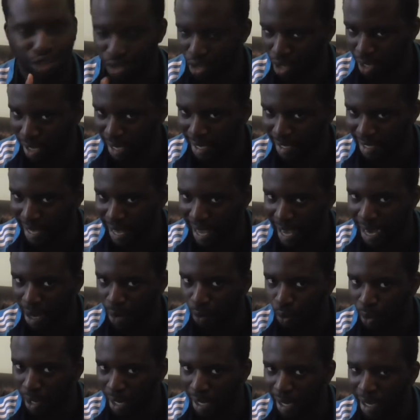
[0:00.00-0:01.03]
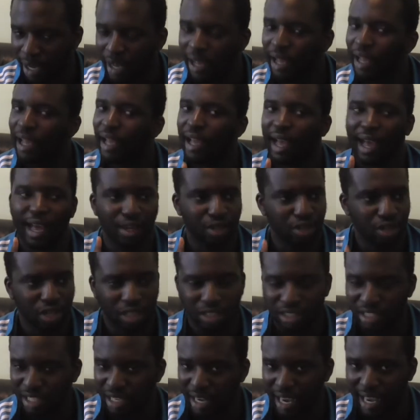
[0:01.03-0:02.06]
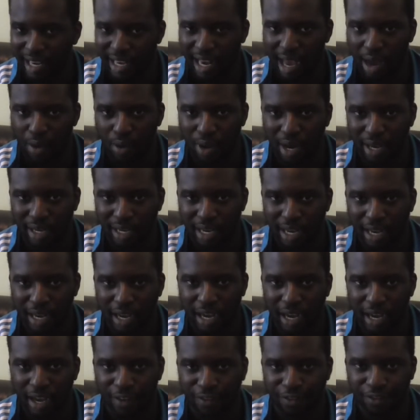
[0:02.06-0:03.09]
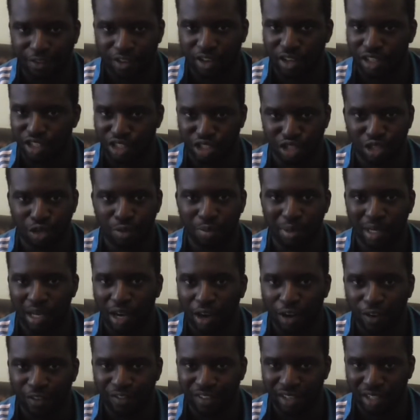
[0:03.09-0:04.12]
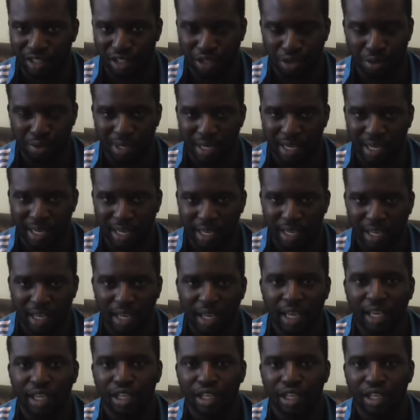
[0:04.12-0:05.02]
not an hour, and not an hour and a half because you'll be overdoing it,